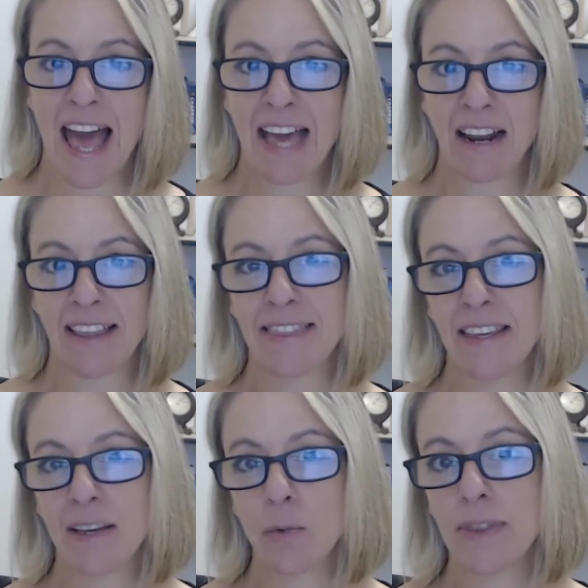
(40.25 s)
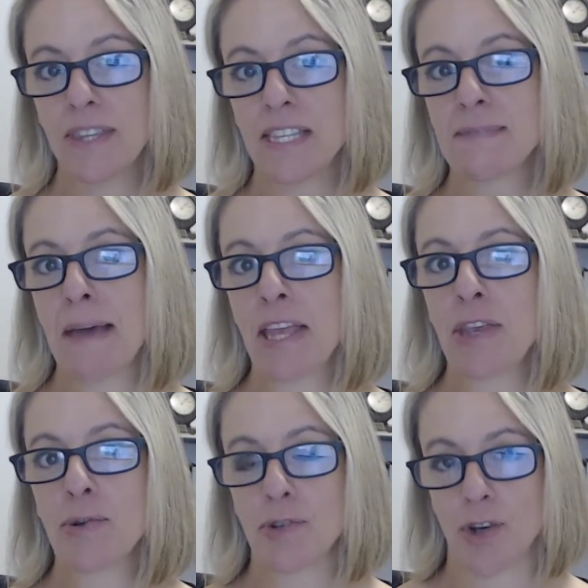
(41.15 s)
and I think with this
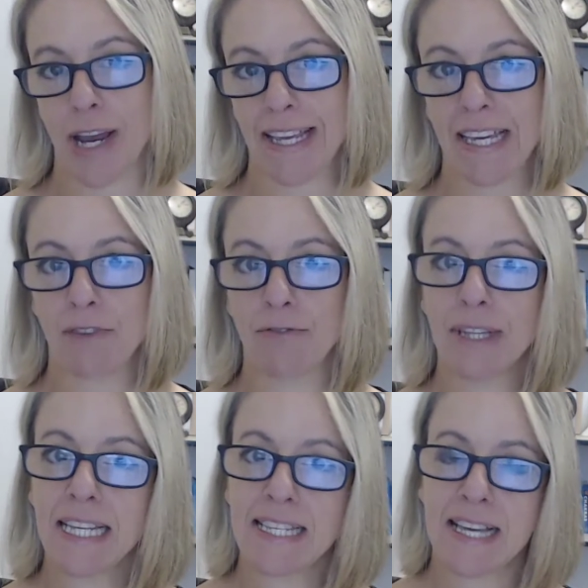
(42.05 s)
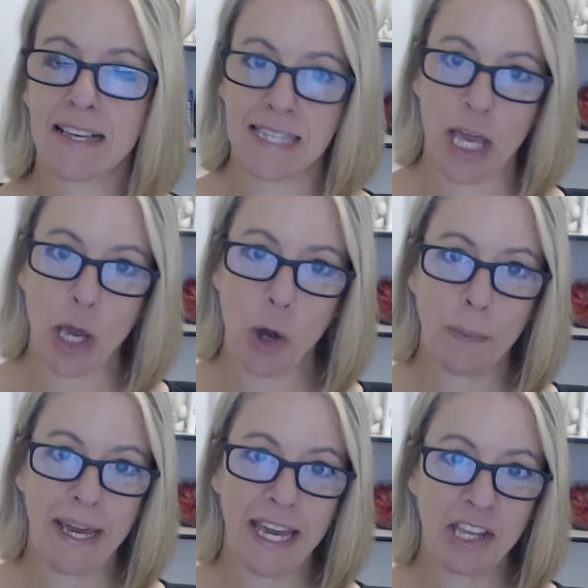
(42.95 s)
manual tracking it really does
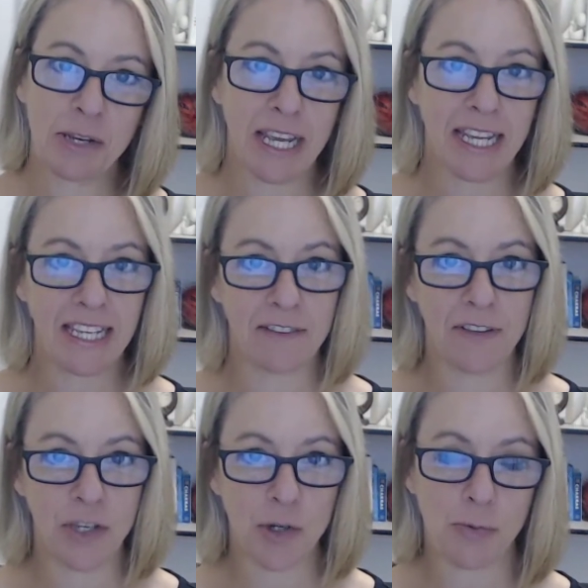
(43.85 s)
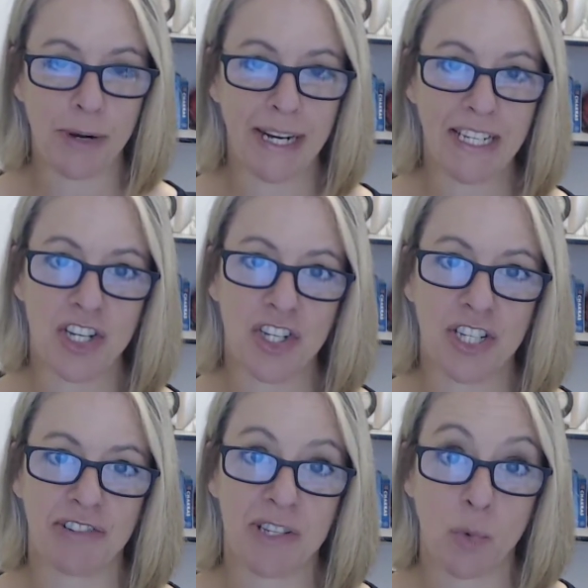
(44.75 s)
help each individual
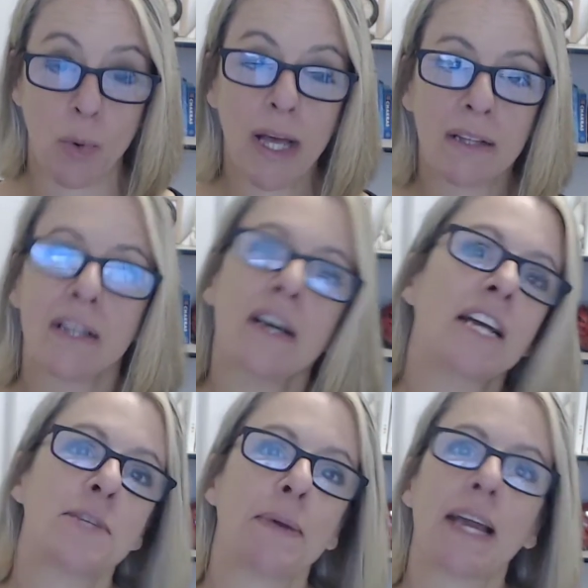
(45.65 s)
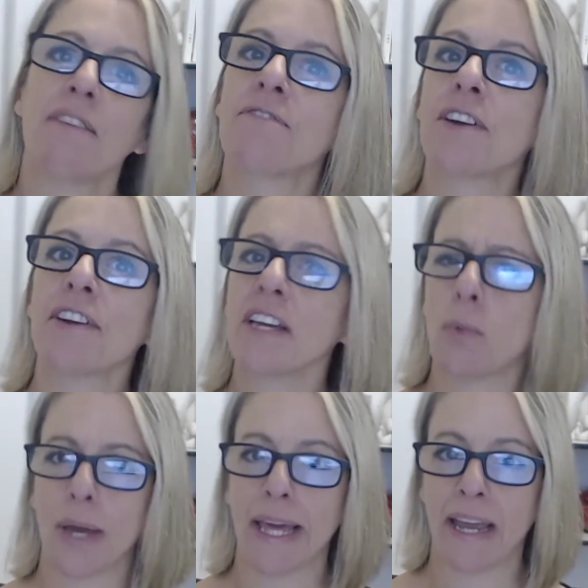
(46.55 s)
practitioner as well to become very
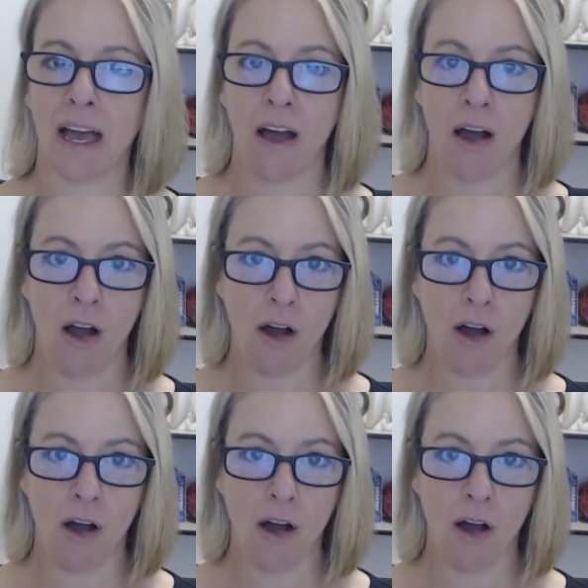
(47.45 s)
aware